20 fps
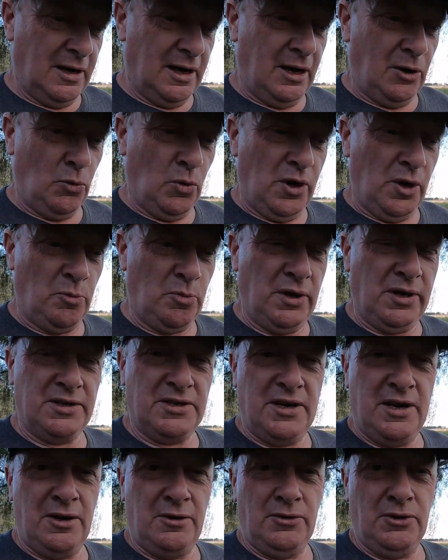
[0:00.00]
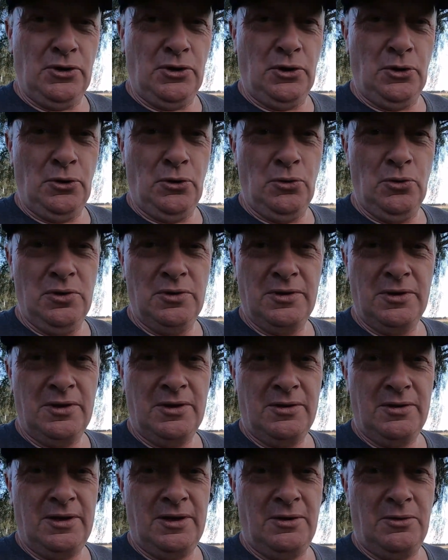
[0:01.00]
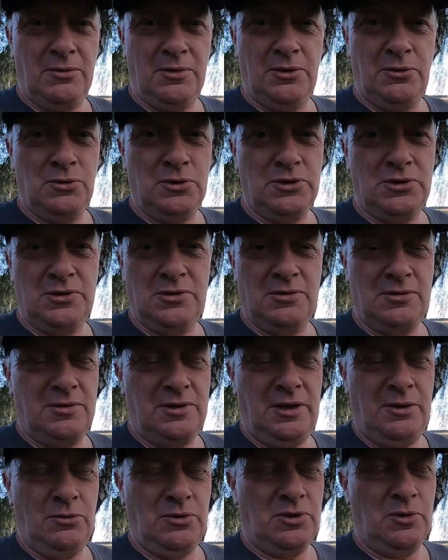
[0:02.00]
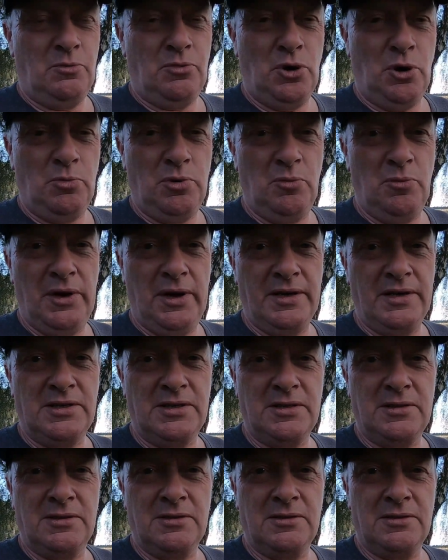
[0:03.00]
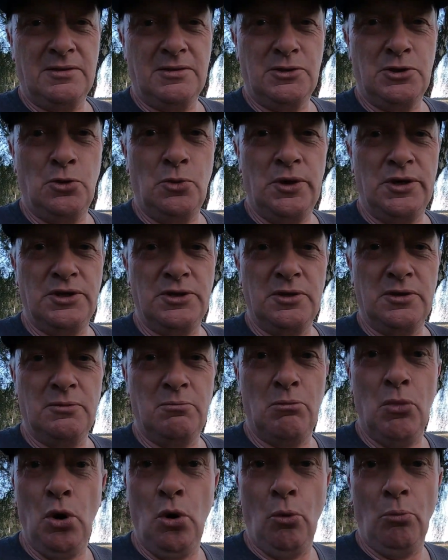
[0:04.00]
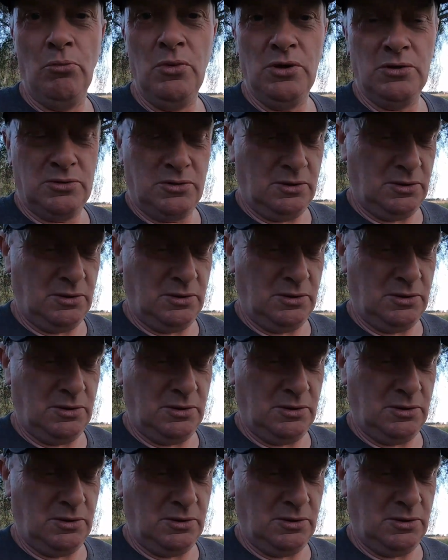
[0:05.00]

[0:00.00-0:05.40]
And when I picked it out of the goo, it was a proper mess, to which Mum